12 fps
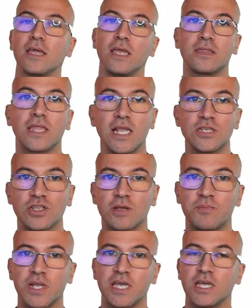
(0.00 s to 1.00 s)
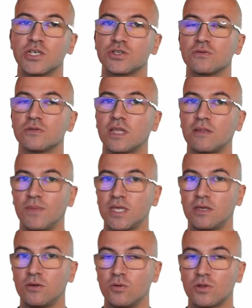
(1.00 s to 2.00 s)
intelligent application that
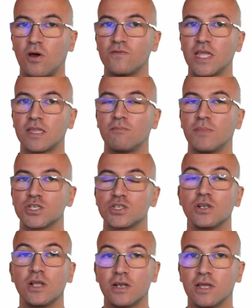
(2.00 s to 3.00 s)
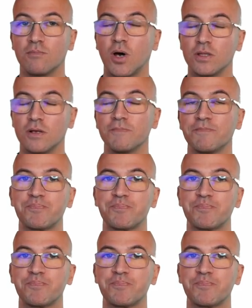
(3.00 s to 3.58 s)
make use of that machine learning model